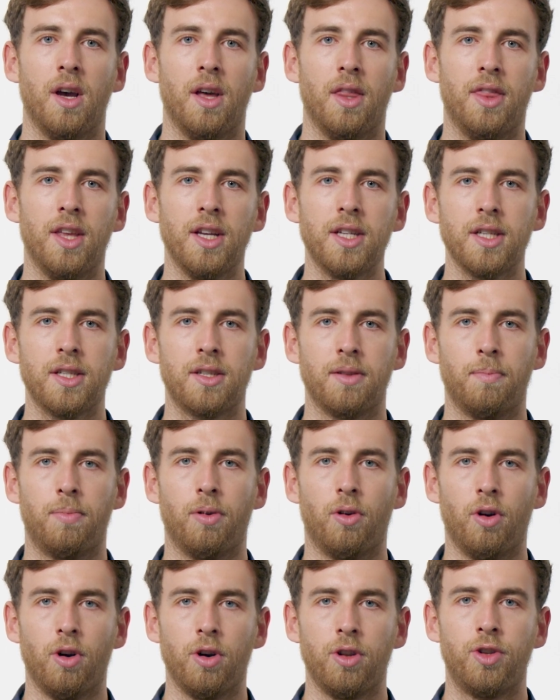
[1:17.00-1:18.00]
This is
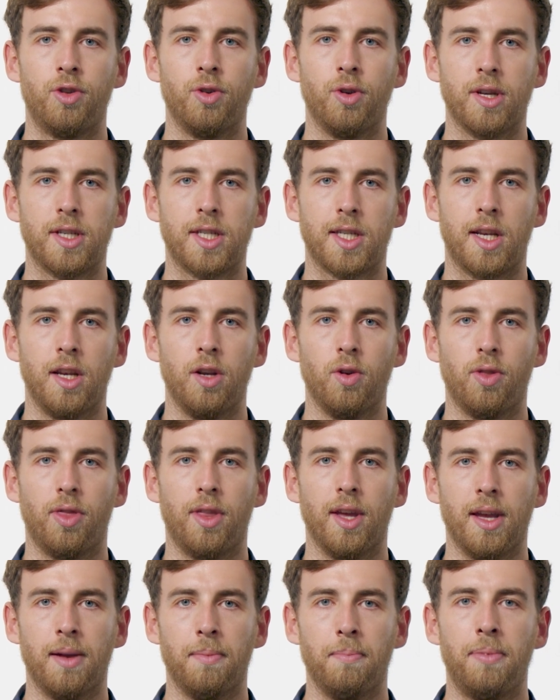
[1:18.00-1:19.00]
important to exclude
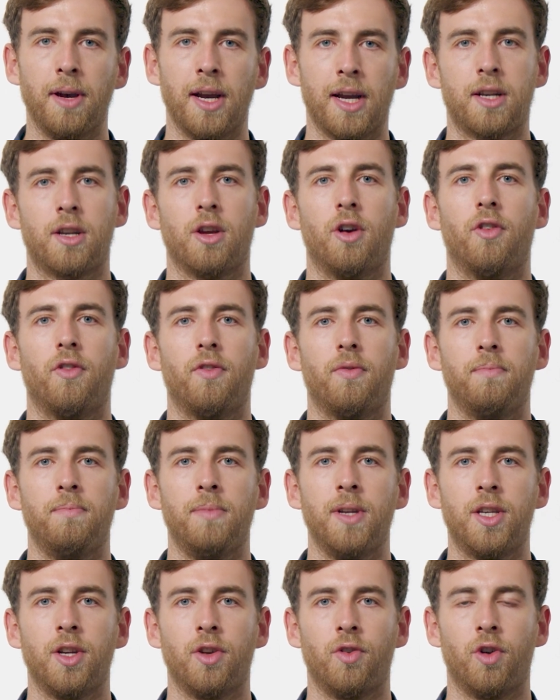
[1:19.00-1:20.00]
the impact of
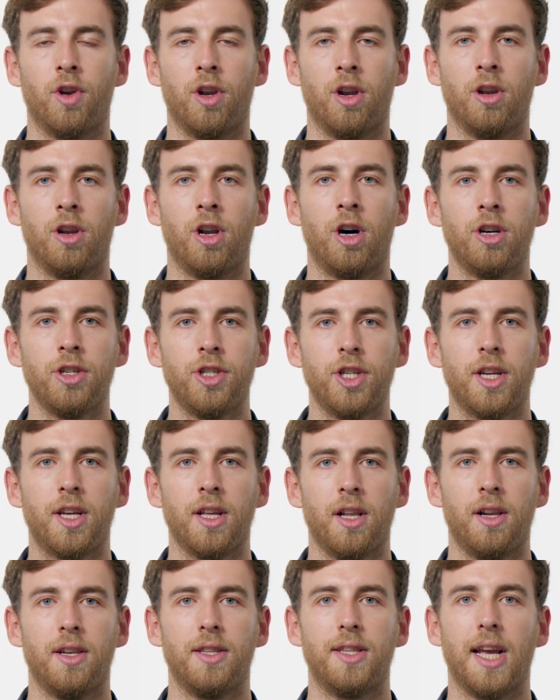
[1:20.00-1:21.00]

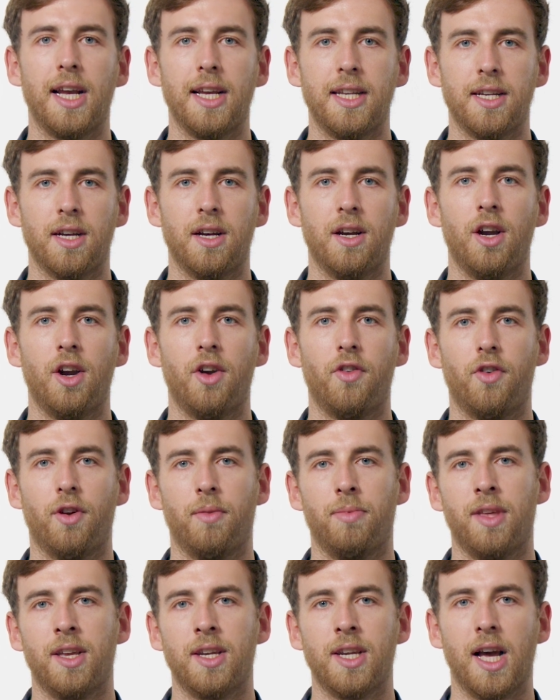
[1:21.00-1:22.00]
meteorological data
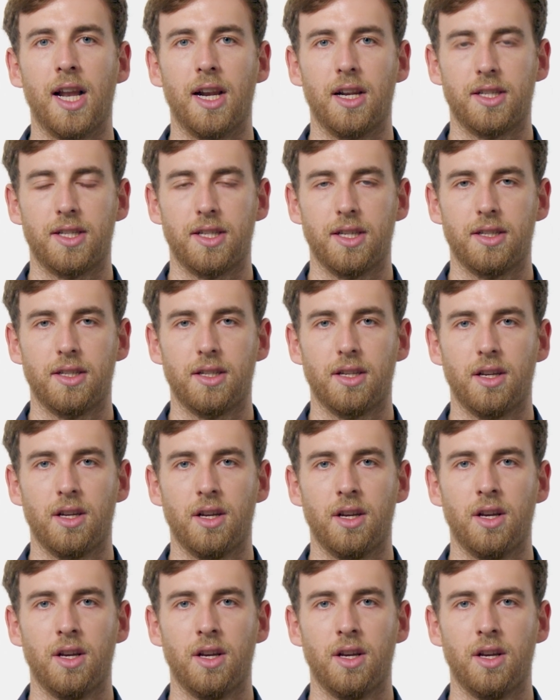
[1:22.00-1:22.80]
from the analysis.